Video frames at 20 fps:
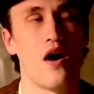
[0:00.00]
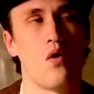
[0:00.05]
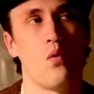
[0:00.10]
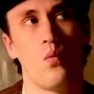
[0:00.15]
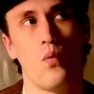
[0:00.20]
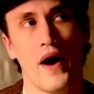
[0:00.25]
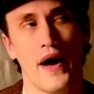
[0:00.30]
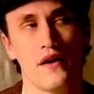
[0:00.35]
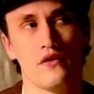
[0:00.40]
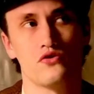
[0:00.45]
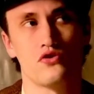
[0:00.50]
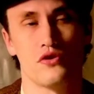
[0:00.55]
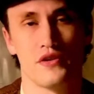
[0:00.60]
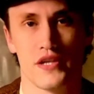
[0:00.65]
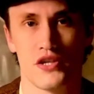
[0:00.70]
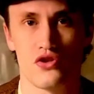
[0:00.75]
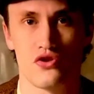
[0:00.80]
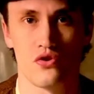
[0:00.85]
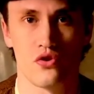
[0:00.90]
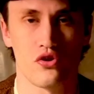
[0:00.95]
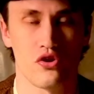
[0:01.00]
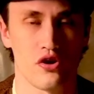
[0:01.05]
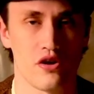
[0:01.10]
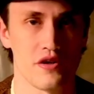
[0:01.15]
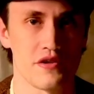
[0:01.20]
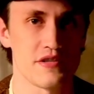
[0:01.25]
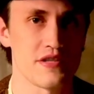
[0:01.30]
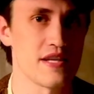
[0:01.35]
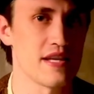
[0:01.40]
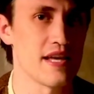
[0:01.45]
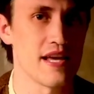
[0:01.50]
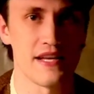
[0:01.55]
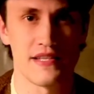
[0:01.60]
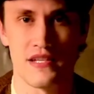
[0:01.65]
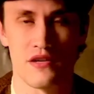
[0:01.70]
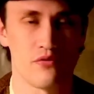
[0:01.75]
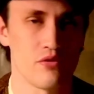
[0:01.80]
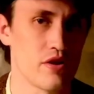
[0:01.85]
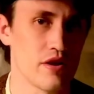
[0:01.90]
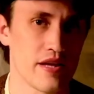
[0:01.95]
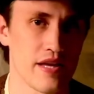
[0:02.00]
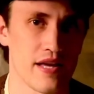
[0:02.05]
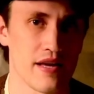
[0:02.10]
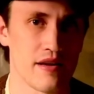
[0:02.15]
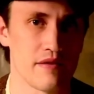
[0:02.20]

while traditional currency isn't really